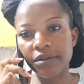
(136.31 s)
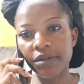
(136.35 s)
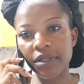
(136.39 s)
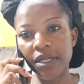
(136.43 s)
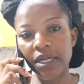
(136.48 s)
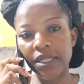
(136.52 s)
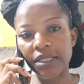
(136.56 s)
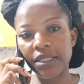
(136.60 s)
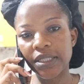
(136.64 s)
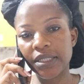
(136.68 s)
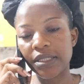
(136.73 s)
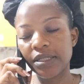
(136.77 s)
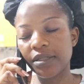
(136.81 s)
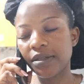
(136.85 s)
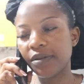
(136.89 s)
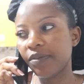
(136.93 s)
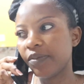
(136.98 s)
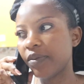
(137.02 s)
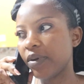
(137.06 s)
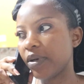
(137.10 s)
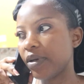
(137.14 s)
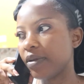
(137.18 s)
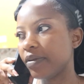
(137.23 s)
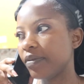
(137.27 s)
You guys are still
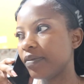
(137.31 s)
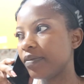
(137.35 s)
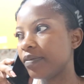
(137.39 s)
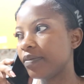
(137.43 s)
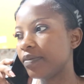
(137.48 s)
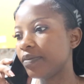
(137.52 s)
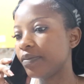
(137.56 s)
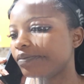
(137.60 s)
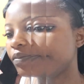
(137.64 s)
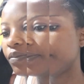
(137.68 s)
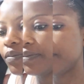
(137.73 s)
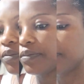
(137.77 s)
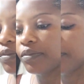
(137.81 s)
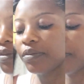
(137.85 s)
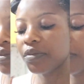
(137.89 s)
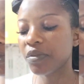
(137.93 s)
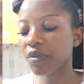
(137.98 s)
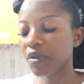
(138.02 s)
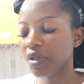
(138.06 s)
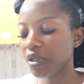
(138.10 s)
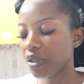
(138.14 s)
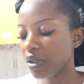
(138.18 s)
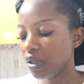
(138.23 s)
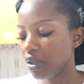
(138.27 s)
far.
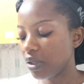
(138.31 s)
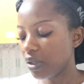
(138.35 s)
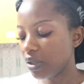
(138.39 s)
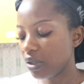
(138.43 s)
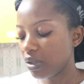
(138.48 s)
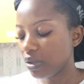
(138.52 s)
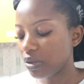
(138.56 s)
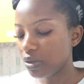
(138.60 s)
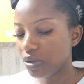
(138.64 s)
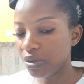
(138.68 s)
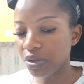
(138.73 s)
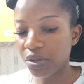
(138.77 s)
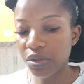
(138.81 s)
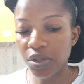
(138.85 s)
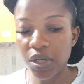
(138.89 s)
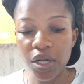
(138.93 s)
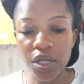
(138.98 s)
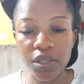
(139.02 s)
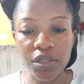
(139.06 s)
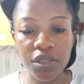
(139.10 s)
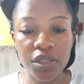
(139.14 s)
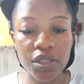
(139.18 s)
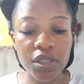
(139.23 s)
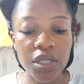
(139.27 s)
So
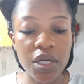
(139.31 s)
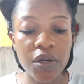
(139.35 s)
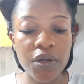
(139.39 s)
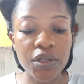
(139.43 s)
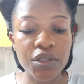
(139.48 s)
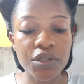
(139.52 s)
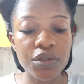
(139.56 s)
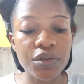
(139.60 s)
our